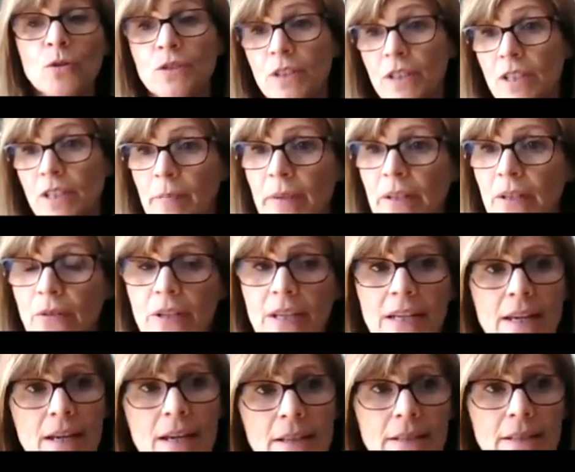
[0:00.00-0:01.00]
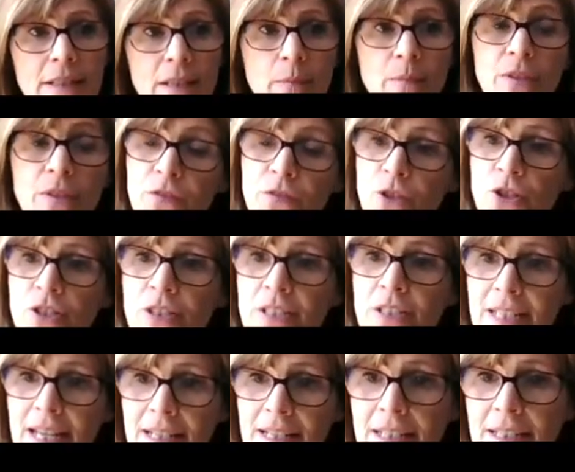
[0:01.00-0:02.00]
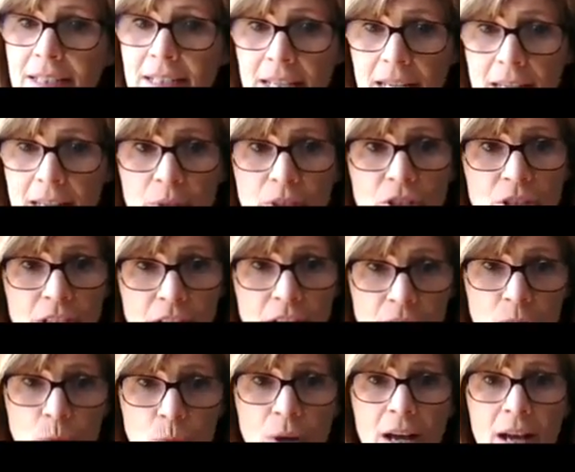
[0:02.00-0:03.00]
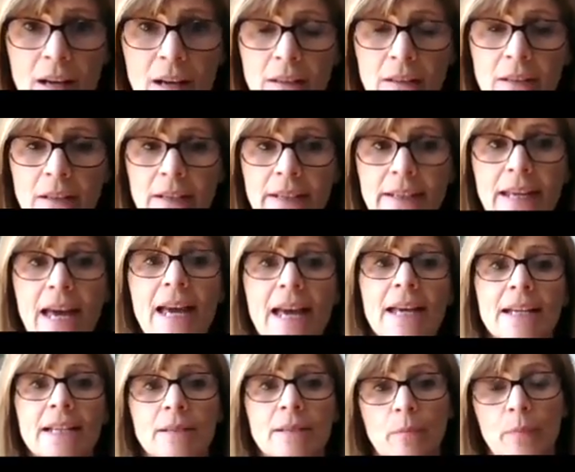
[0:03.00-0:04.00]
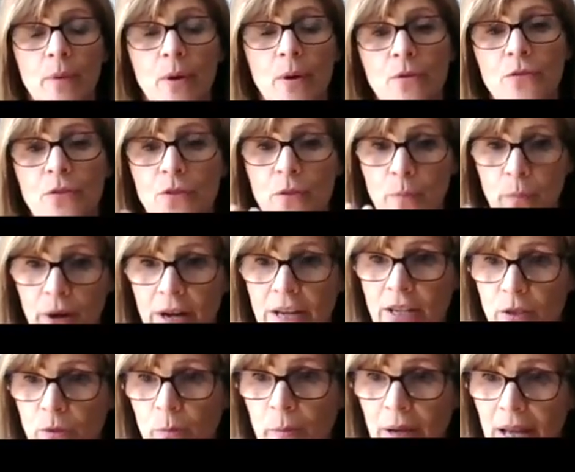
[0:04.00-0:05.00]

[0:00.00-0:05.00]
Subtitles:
also going to be looking at some diffusion tensor imaging as well, again, both at the brachial